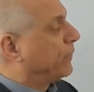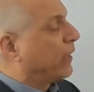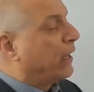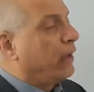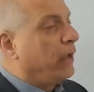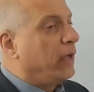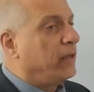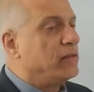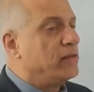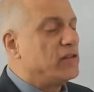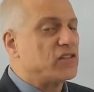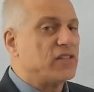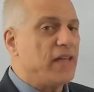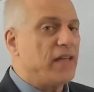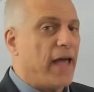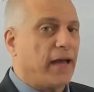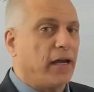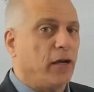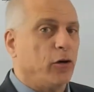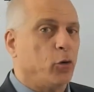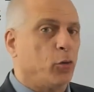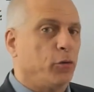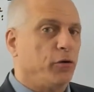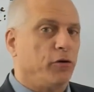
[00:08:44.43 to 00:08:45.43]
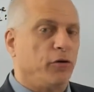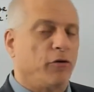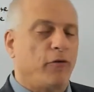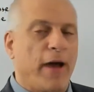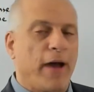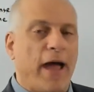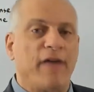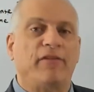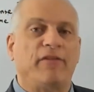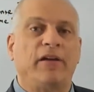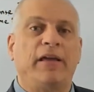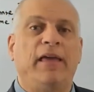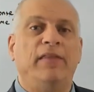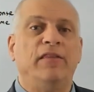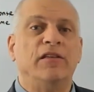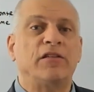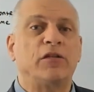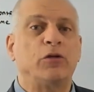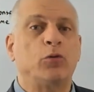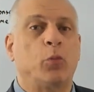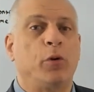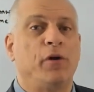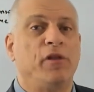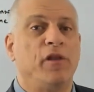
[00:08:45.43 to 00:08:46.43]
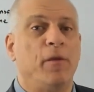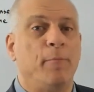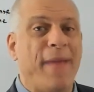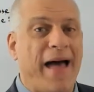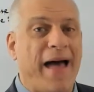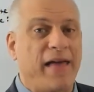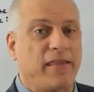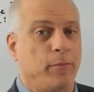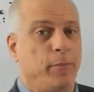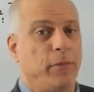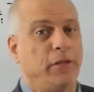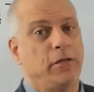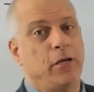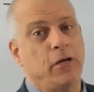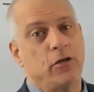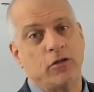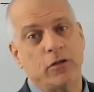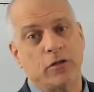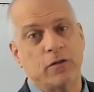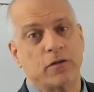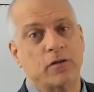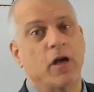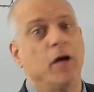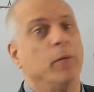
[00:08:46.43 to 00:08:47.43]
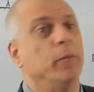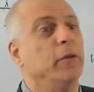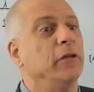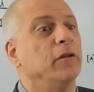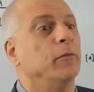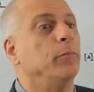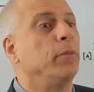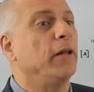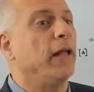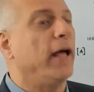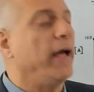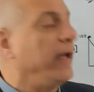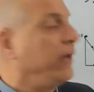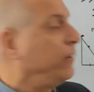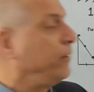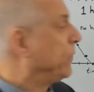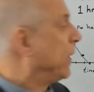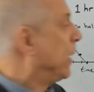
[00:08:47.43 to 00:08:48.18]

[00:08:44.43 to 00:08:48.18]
In the second order graph, again, this is where the mathematicians come into play.